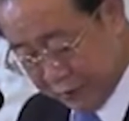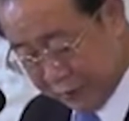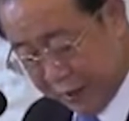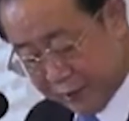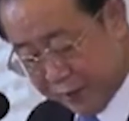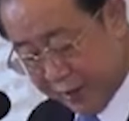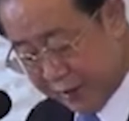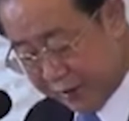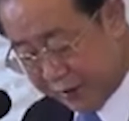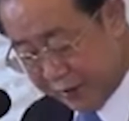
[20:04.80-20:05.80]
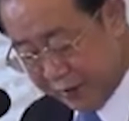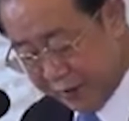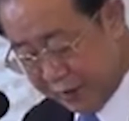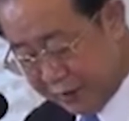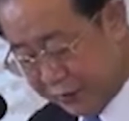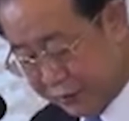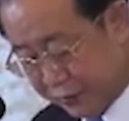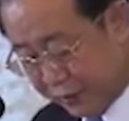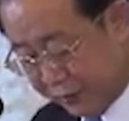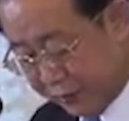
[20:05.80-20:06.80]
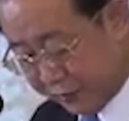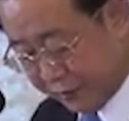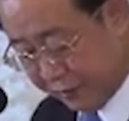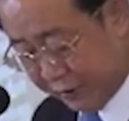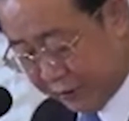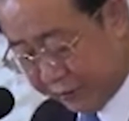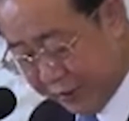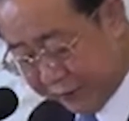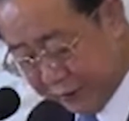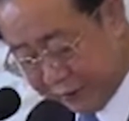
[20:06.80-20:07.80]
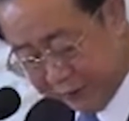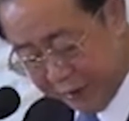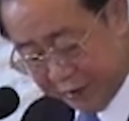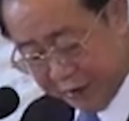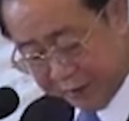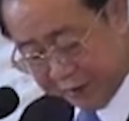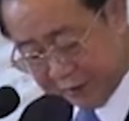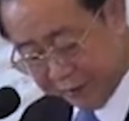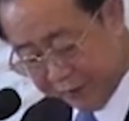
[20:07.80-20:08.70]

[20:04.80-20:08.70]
So that's mainly due to the third wave of the pandemic.